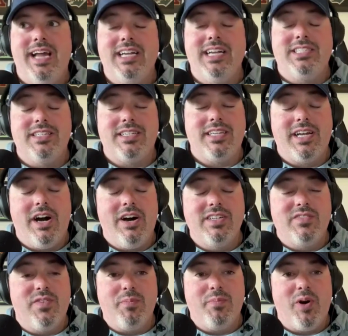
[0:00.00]
not just in
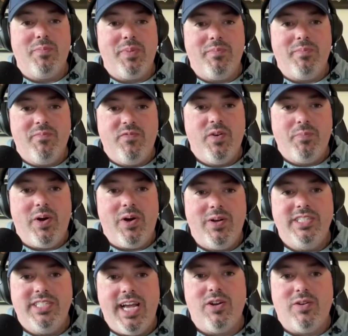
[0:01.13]
college football, but football
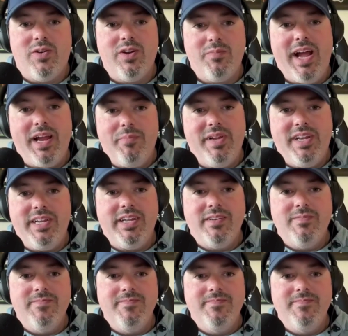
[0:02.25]
in general, in my opinion.